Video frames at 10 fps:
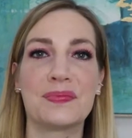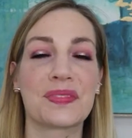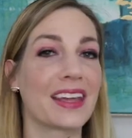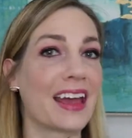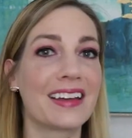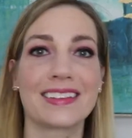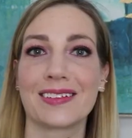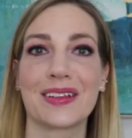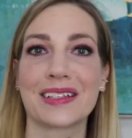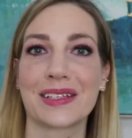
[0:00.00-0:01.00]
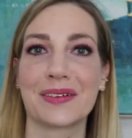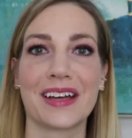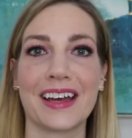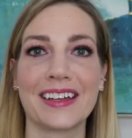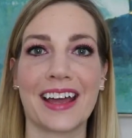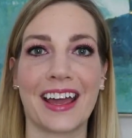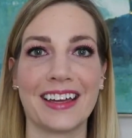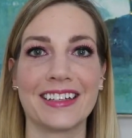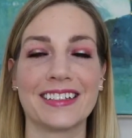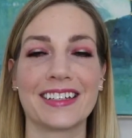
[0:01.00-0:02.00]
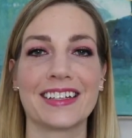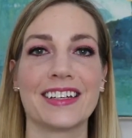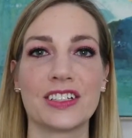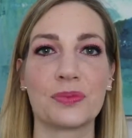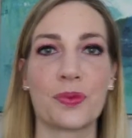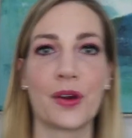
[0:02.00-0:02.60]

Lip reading: yeah, so let's go ahead and jump